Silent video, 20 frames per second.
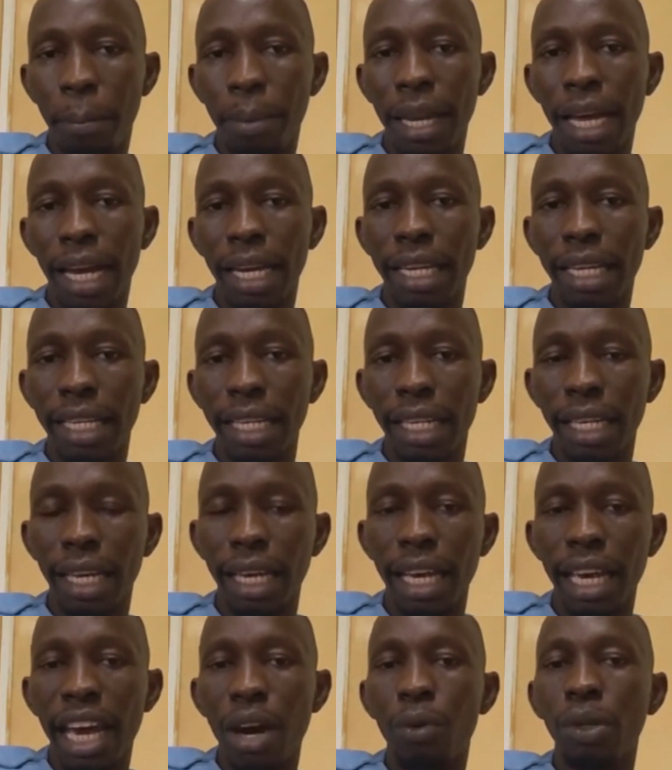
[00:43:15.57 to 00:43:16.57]

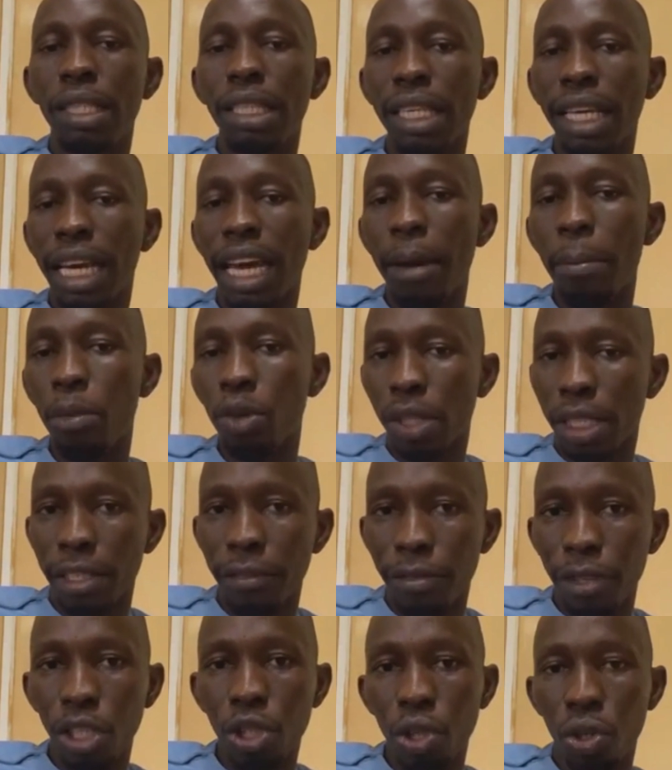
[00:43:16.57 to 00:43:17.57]
Tangangate, goalkeeper.
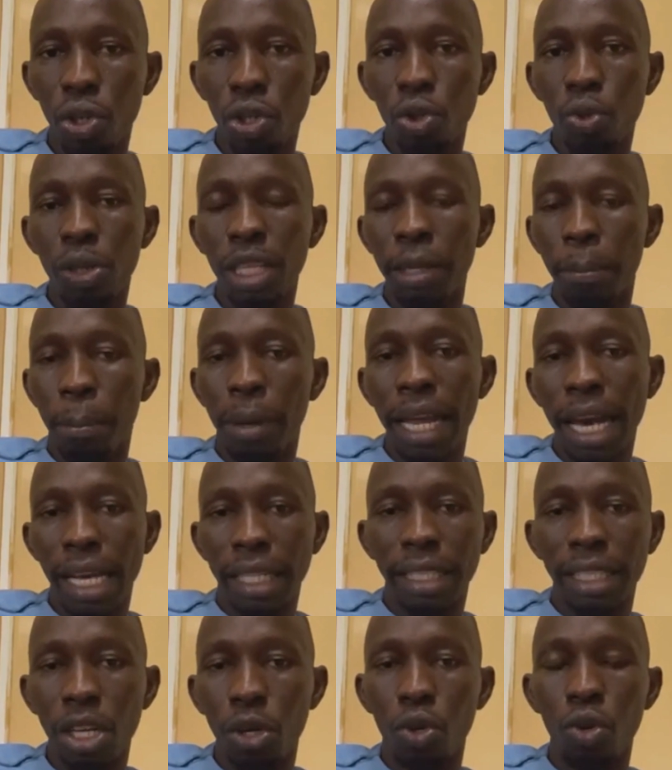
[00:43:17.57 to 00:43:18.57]
No.
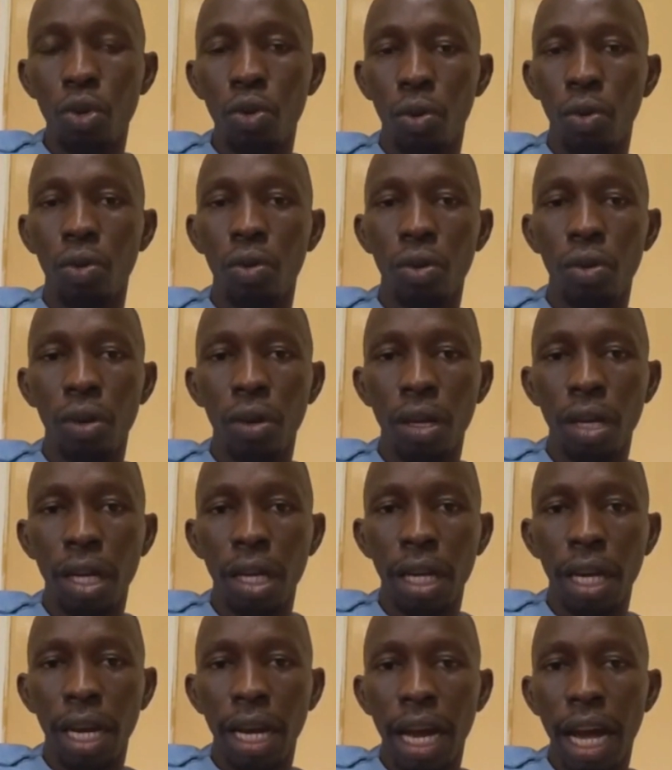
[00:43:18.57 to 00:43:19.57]
So if the
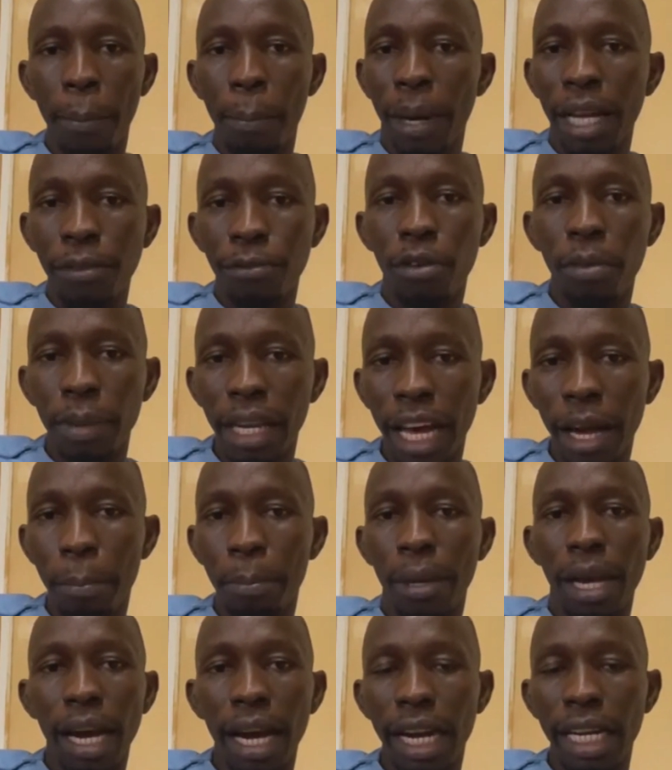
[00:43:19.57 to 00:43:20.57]
strategic leadership and
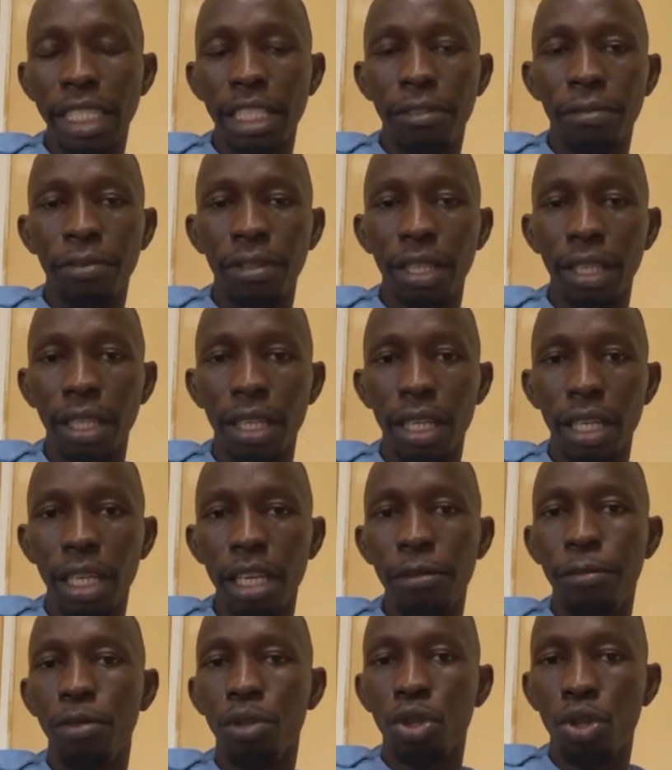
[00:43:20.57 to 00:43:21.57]
motivation of
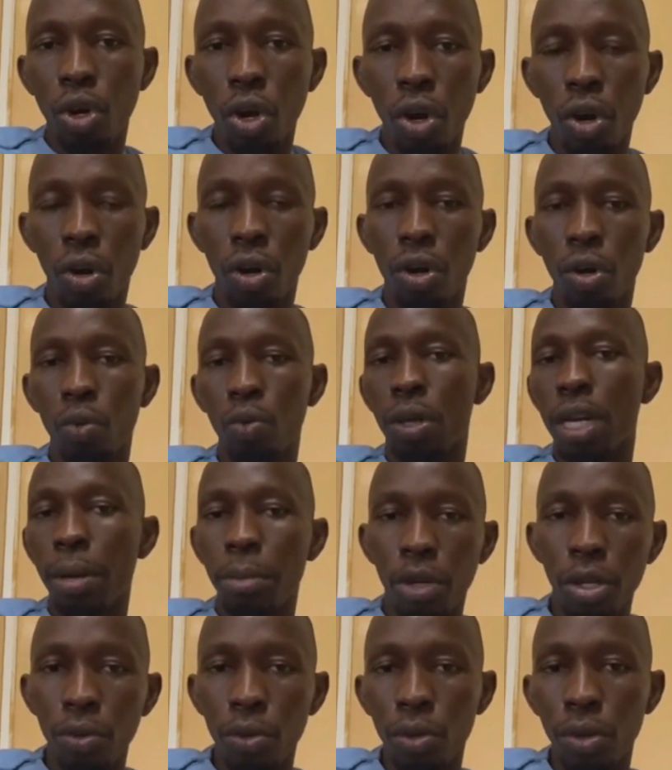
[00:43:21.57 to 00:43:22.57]
His Excellency the
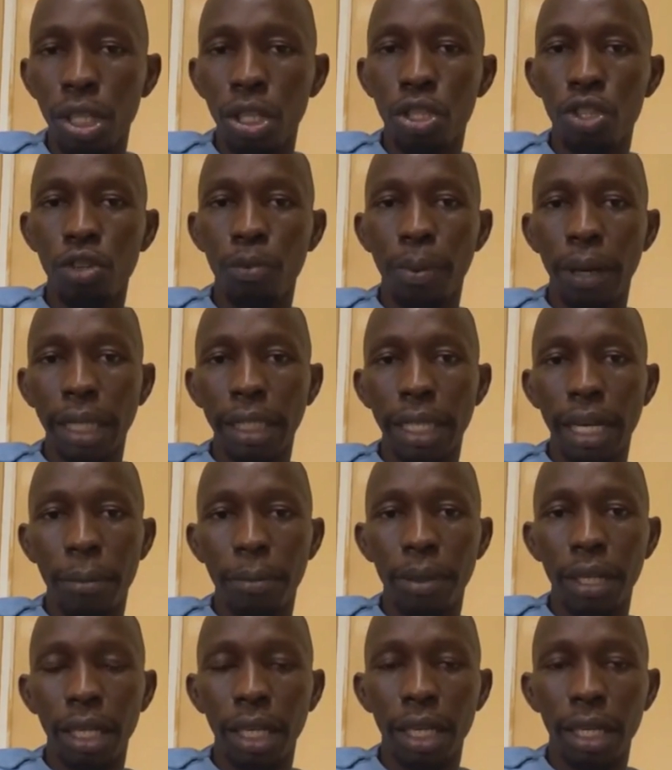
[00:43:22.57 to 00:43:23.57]
President make we
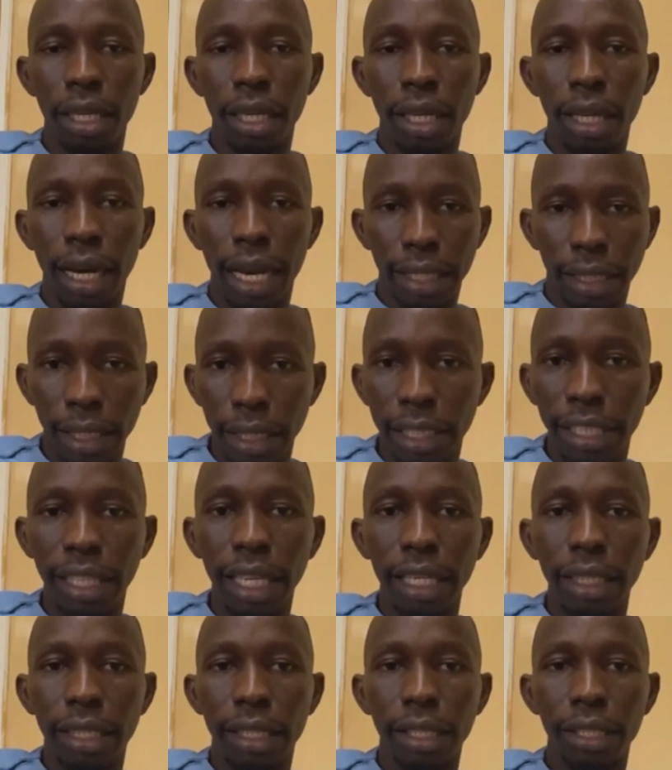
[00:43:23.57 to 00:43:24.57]
able to identify
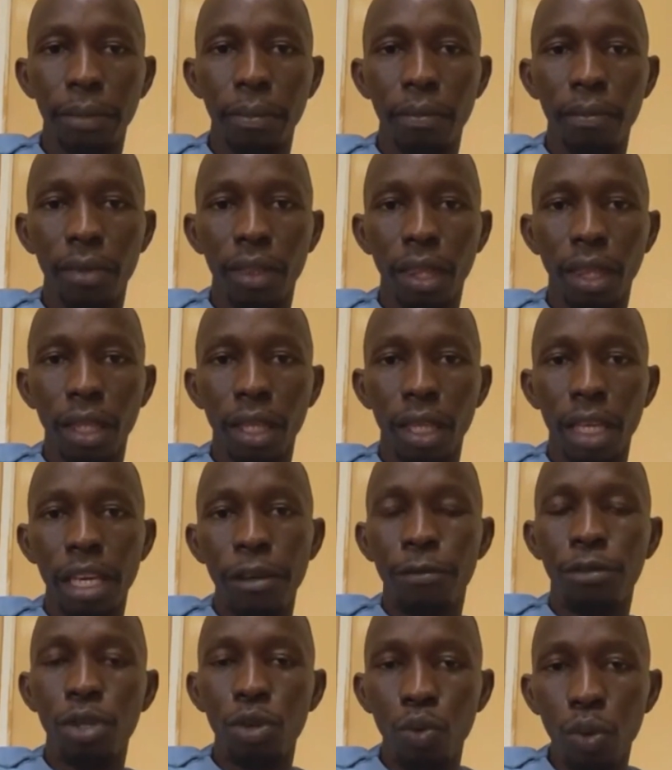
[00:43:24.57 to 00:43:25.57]
the player they day, and we
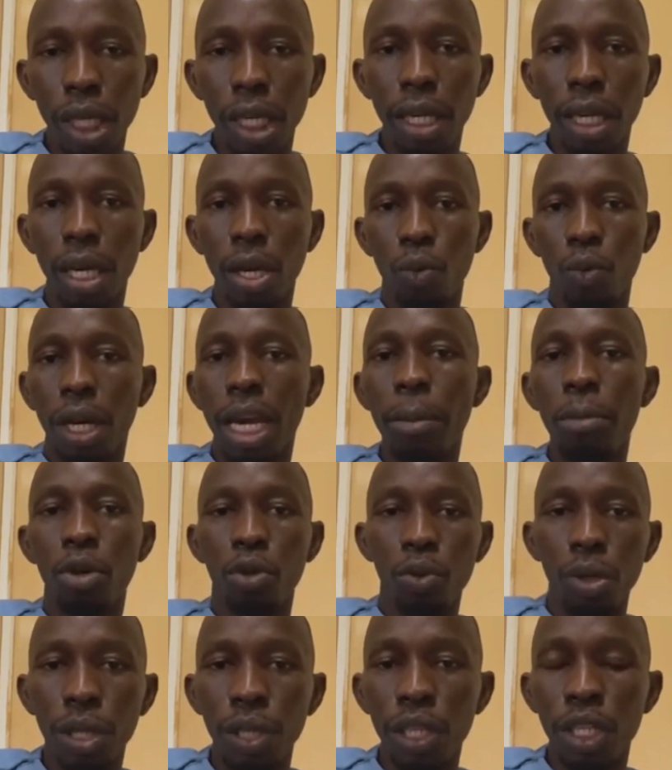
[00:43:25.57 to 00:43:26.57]
see the kind of motivation
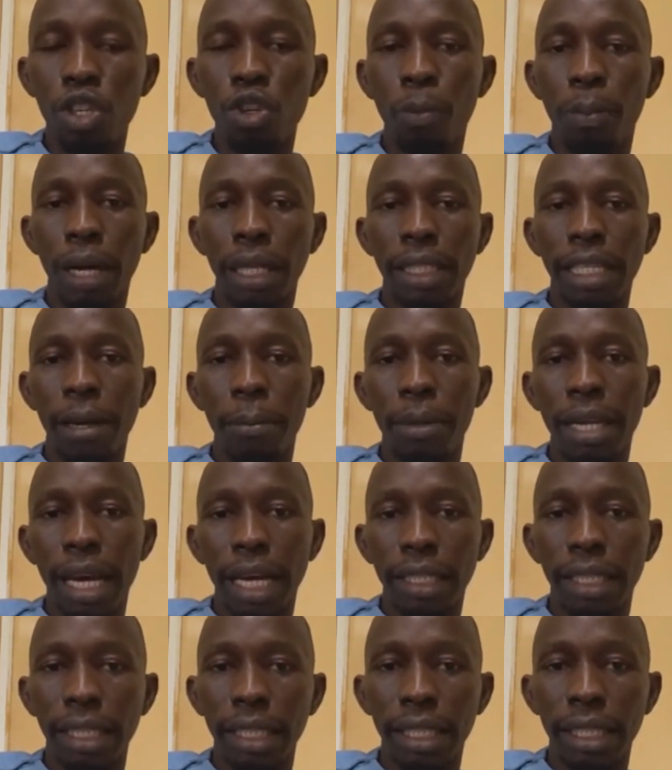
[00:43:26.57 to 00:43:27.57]
also with the players they
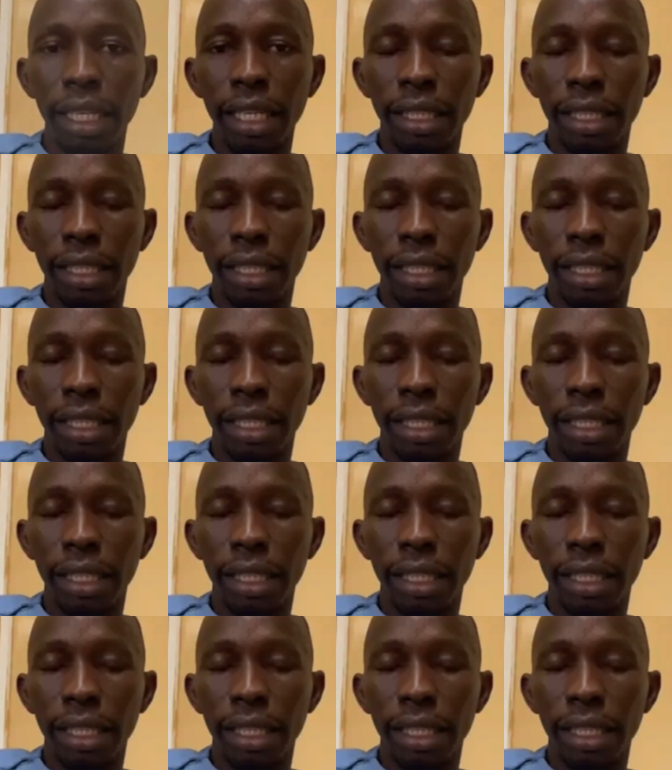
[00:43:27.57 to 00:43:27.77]
go,